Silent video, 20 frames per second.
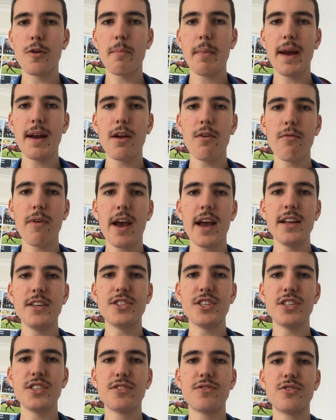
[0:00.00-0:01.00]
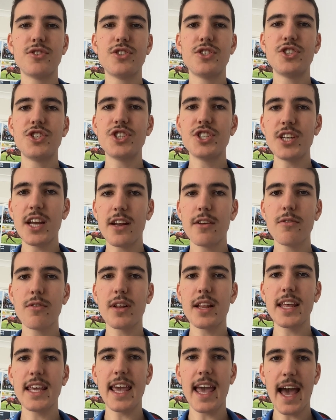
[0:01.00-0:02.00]
meter range is
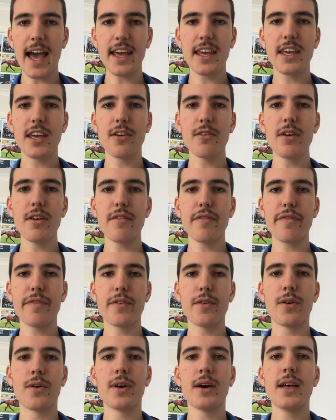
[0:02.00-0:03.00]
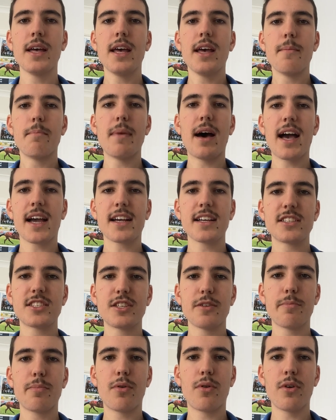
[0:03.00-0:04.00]
generally accurate for market
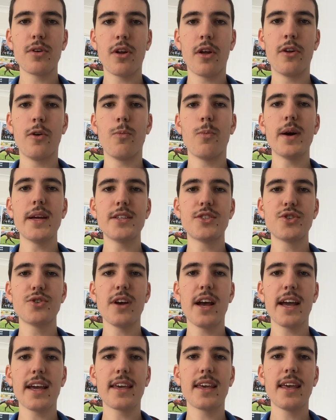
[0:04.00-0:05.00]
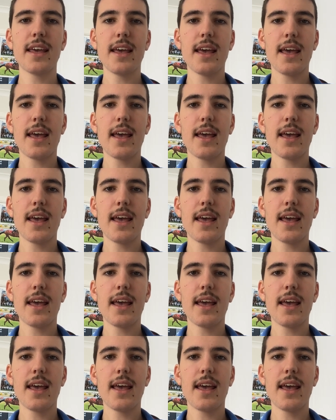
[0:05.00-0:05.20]
support on a wet track,